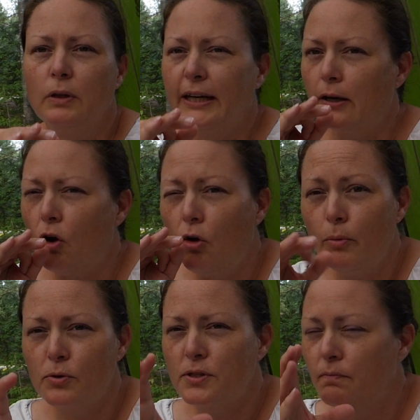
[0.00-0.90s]
like
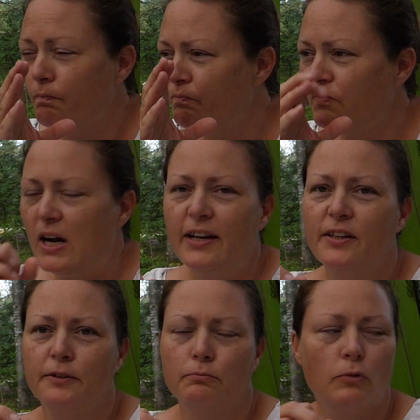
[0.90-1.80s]
almost
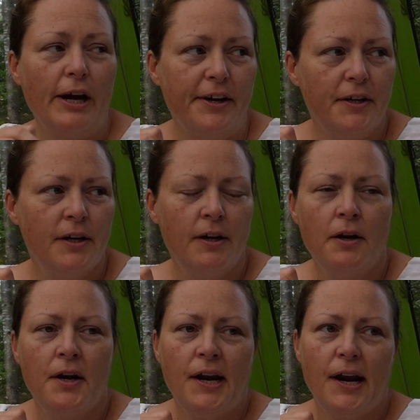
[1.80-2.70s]
violet red.
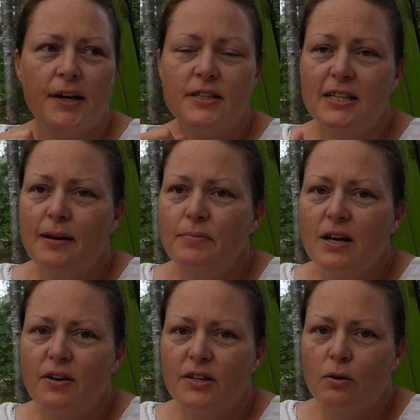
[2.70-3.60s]
And same
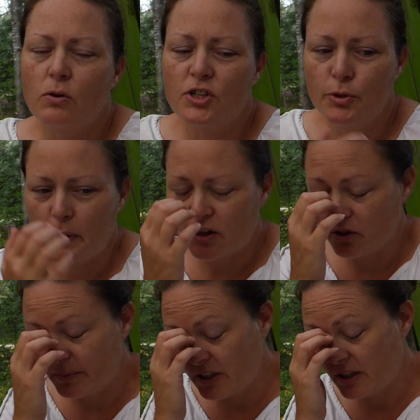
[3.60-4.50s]
thing on the orange
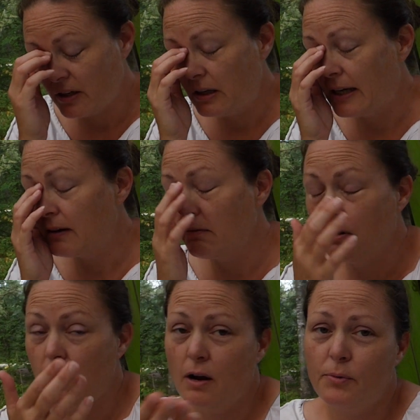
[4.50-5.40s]
spectrum. And
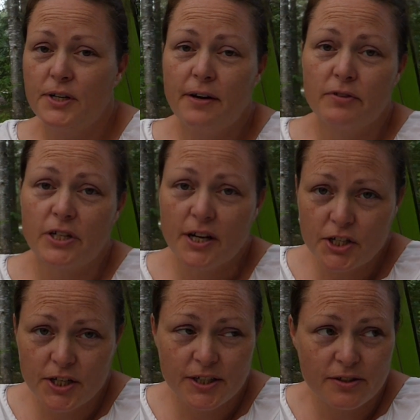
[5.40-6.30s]
I would never
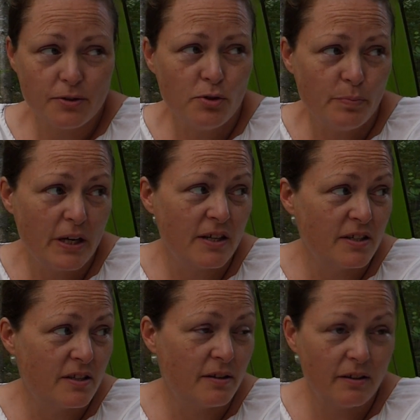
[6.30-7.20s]
touch any of those
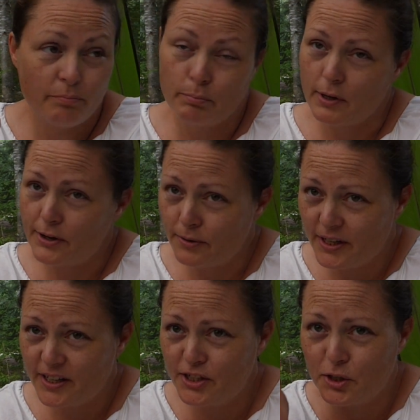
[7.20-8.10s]
because the brighter
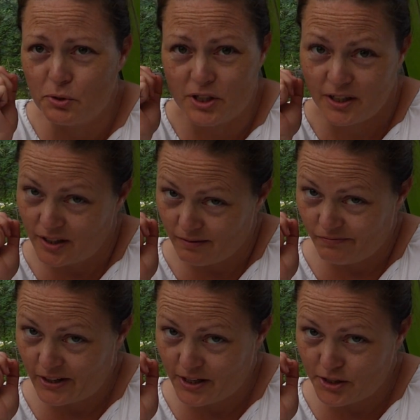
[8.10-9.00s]
it is, usually the
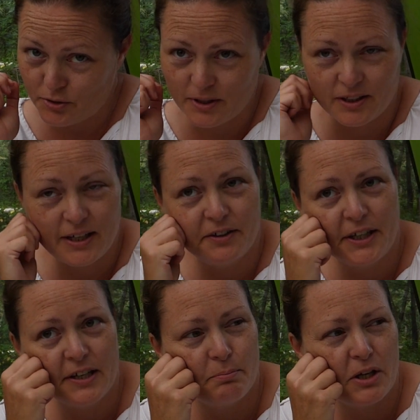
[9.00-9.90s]
faster it'll kill you
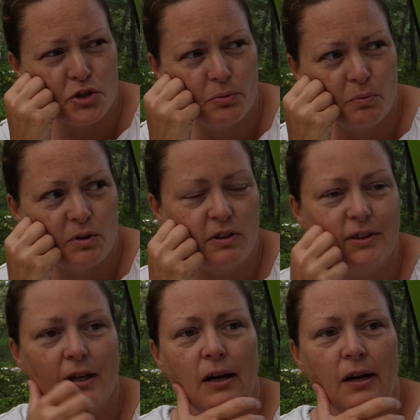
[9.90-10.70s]
in a mushroom world.